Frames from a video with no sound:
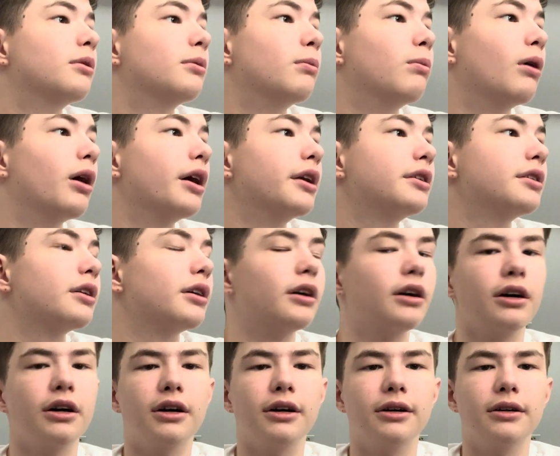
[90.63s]
But,
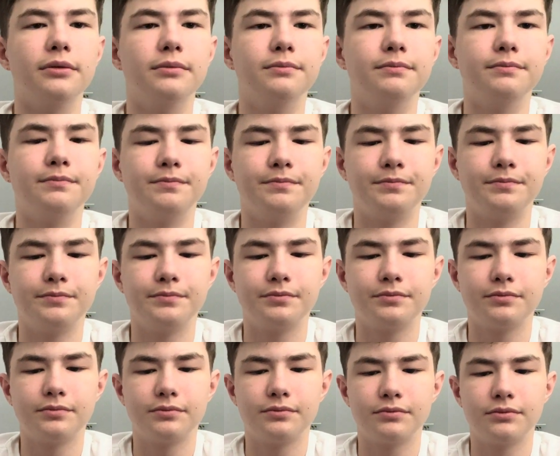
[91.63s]
I
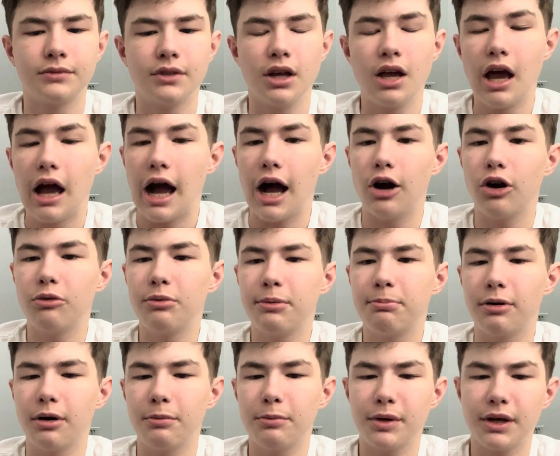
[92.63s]
will be
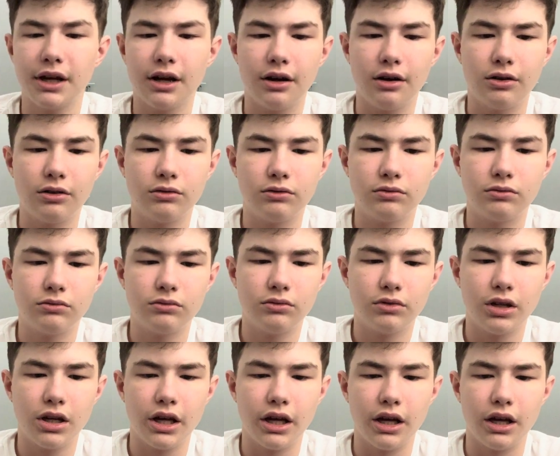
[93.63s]
pumping out
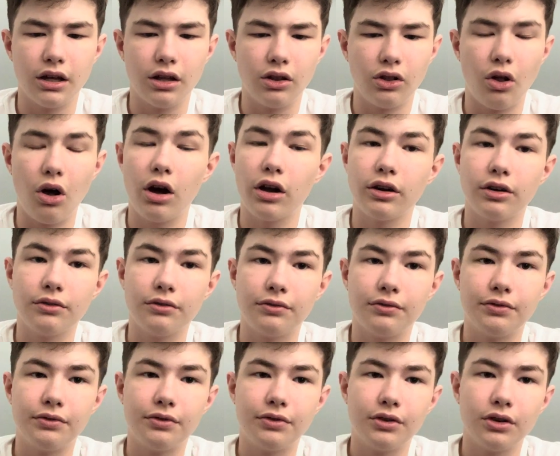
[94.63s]
a lot
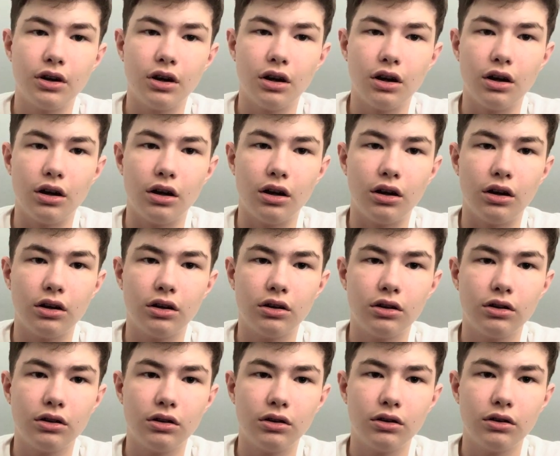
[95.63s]
of
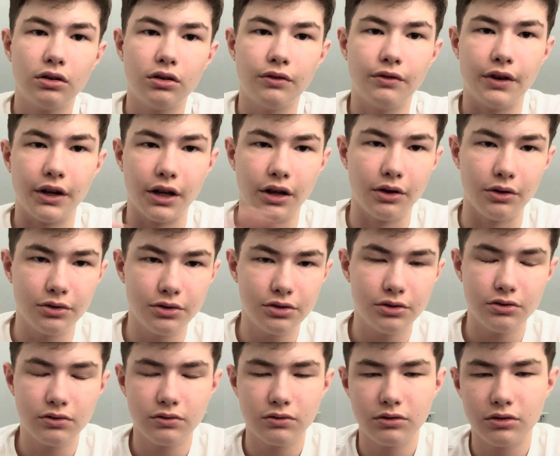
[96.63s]

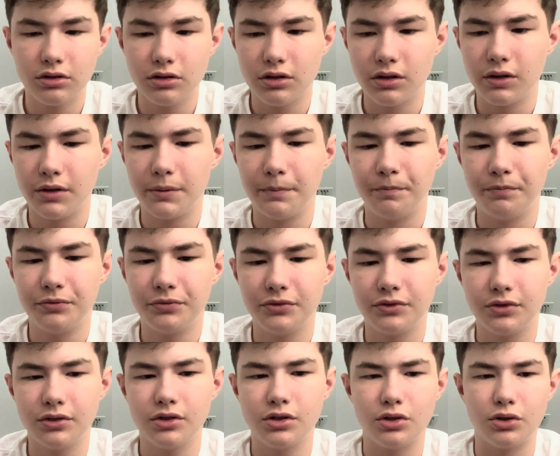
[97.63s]
videos
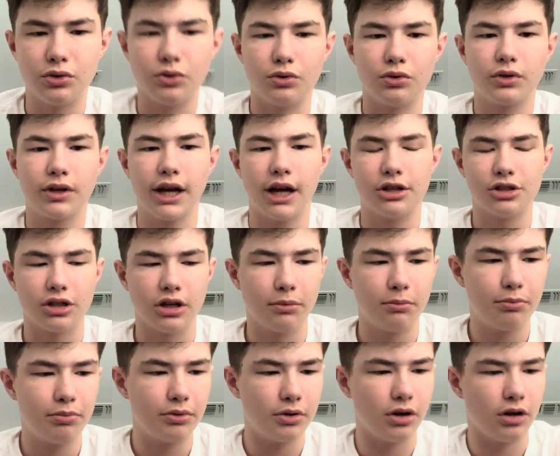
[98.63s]
to catch up
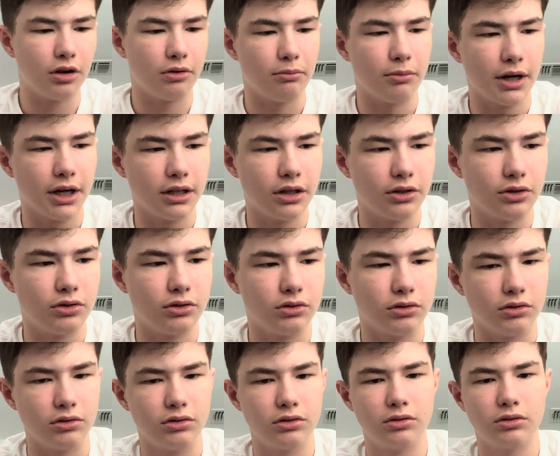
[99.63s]
on my little